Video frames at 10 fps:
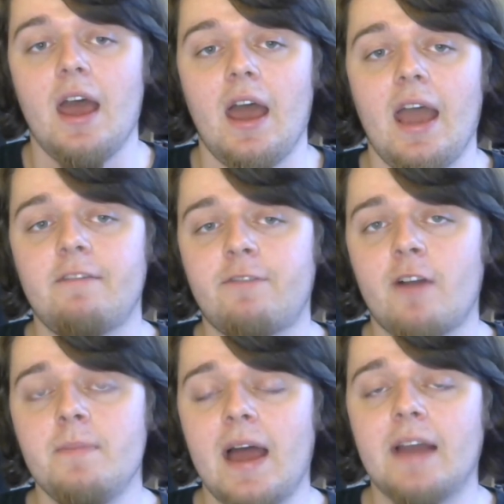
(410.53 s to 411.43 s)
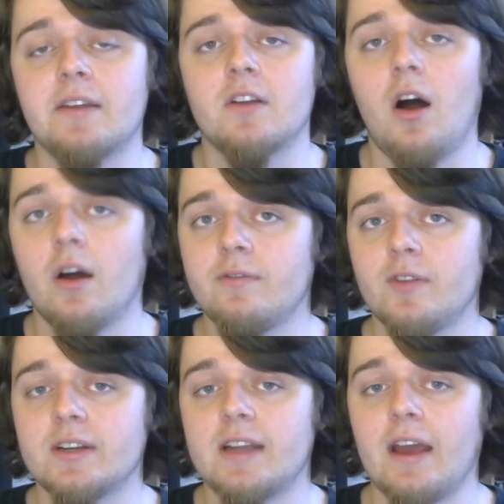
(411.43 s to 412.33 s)
And from that,
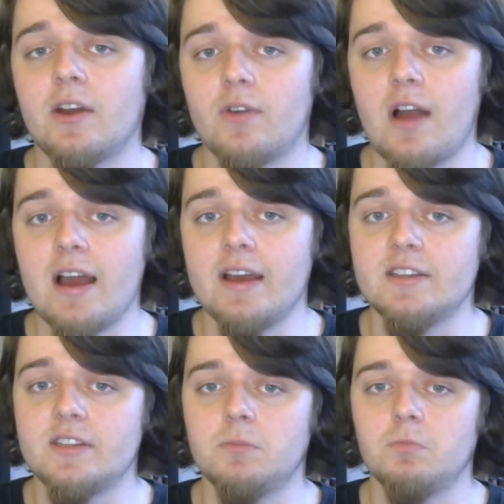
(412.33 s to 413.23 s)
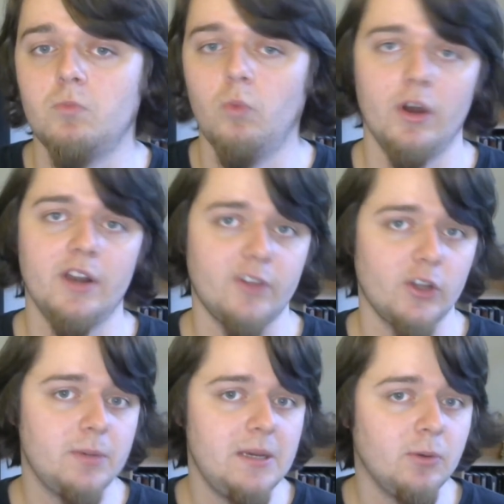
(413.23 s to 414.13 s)
conflict can arise. What if
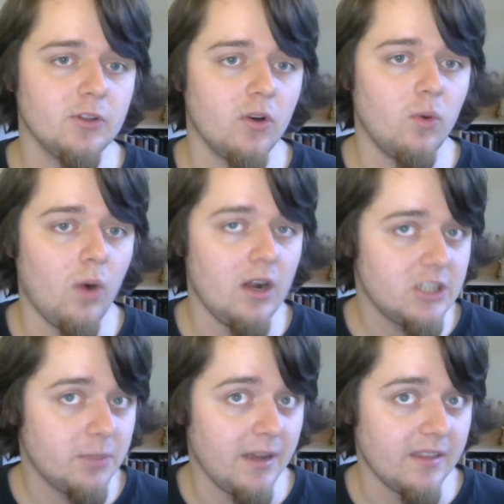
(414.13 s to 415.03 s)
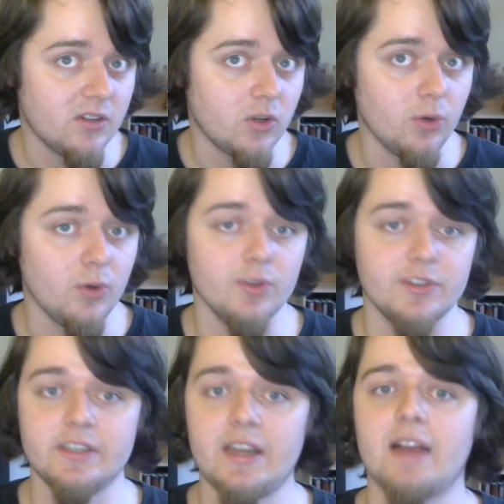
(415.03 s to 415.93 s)
other people don't want to pay the tolls
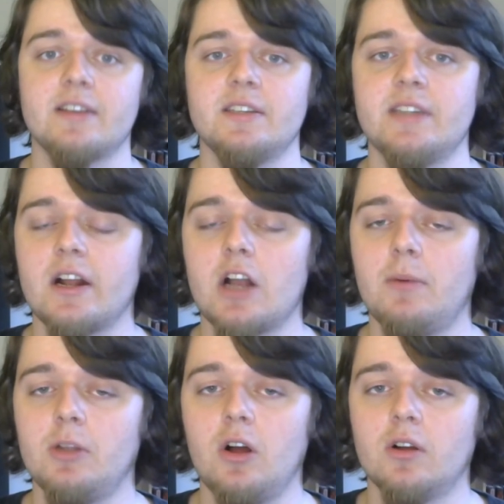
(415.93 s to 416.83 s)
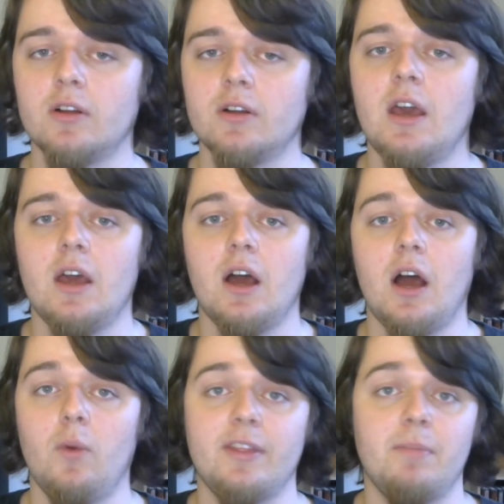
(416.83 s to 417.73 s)
and taxes that come along
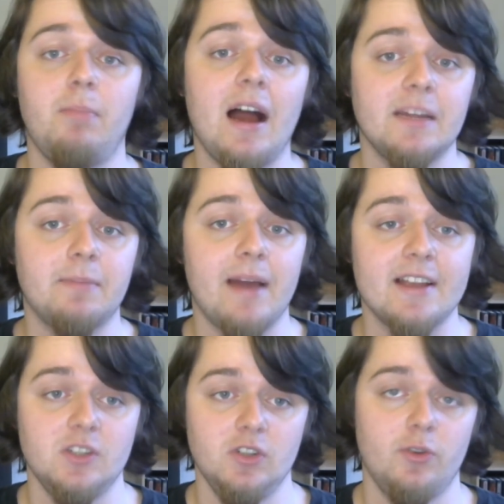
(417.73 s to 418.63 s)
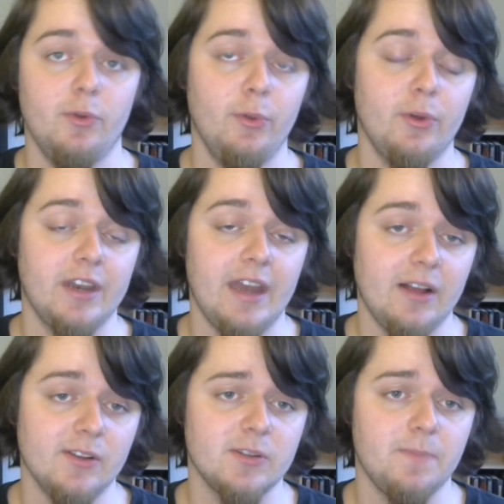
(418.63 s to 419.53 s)
with buying passage through the
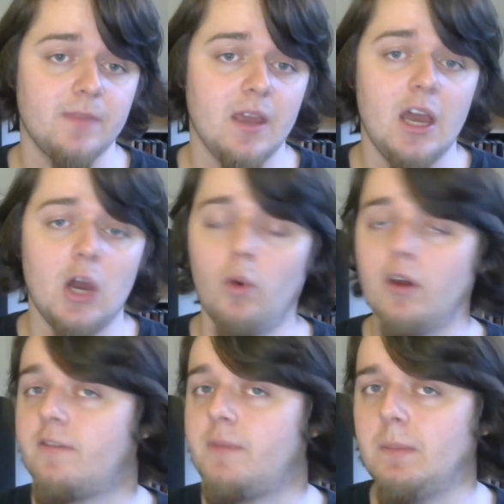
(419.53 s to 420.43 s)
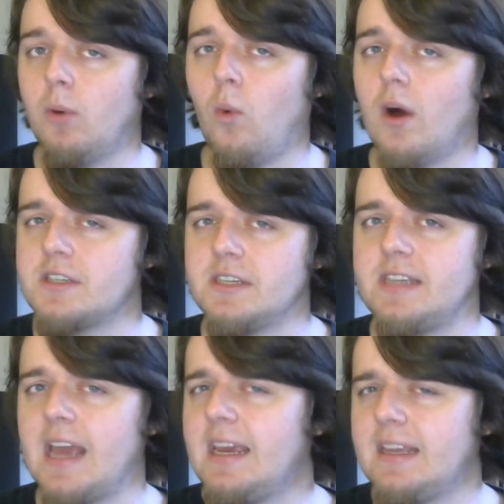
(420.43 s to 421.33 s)
canals? What if people want to
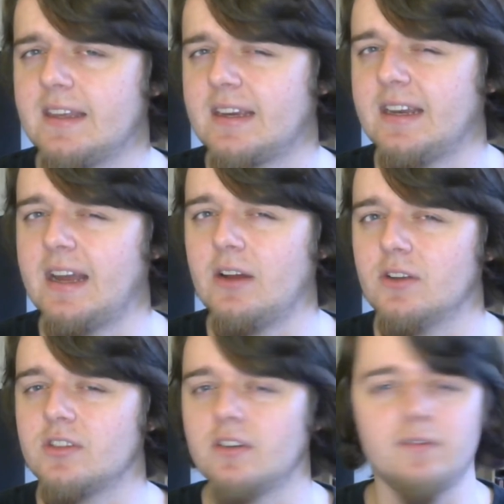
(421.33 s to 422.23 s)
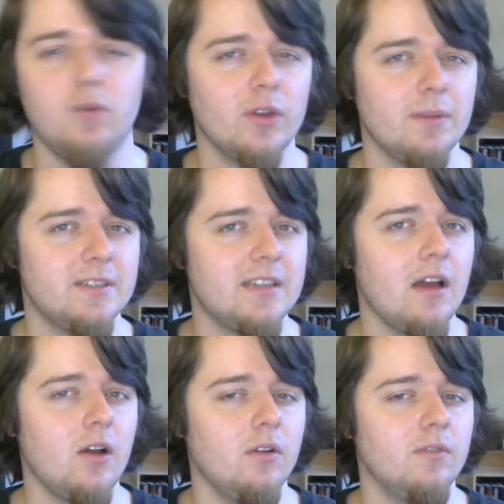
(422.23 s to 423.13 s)
take canals for
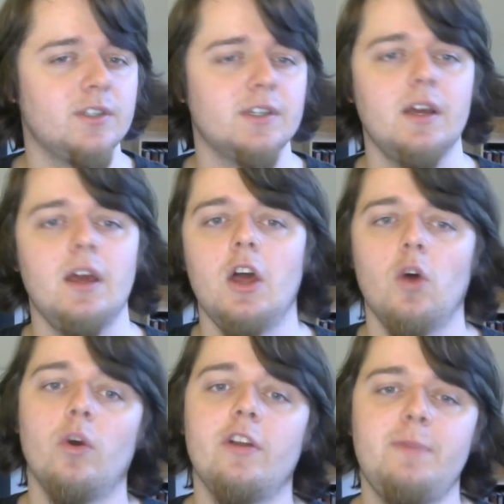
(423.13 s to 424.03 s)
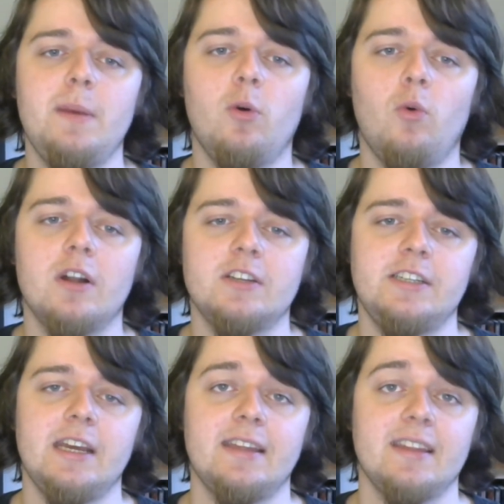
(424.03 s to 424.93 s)
themselves? What if people want to
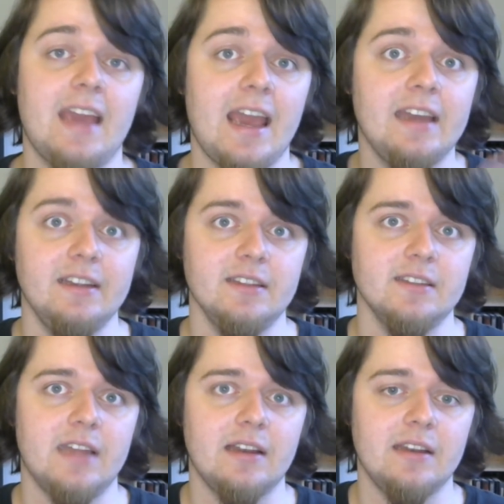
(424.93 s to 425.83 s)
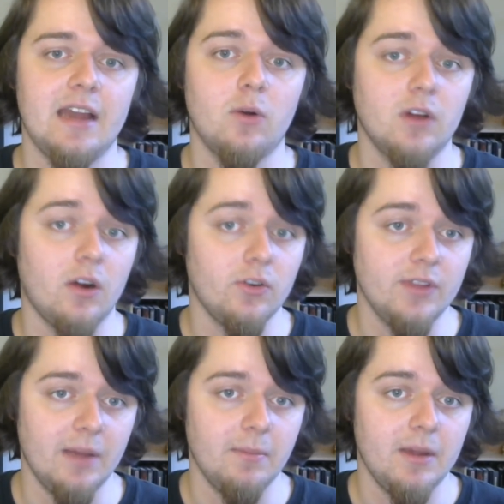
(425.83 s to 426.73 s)
take the cannons that now guard
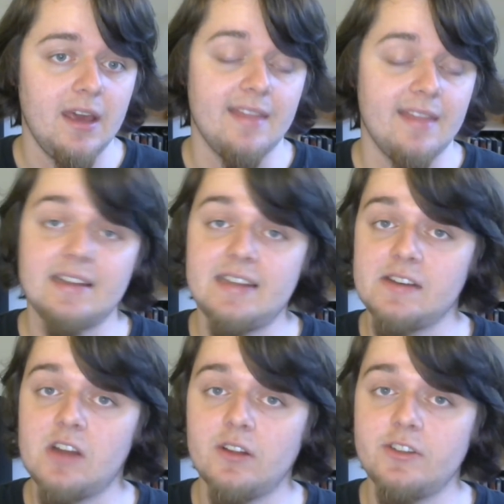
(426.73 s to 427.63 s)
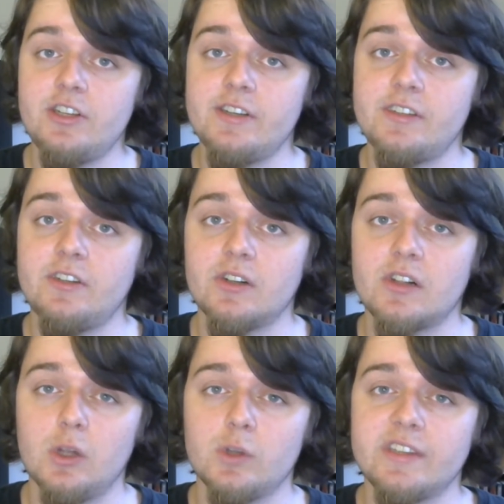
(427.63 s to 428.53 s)
them? That technology is still a
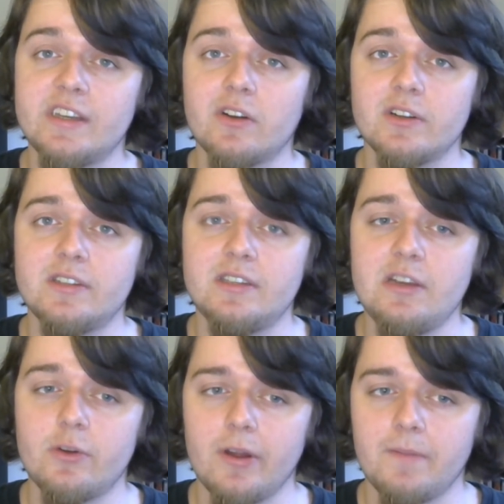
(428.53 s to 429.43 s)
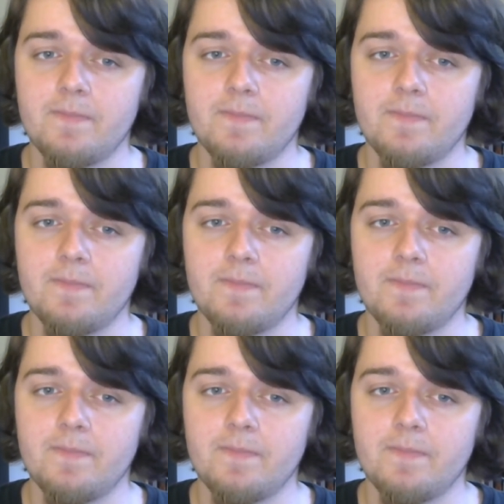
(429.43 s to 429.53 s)
closely guarded secret.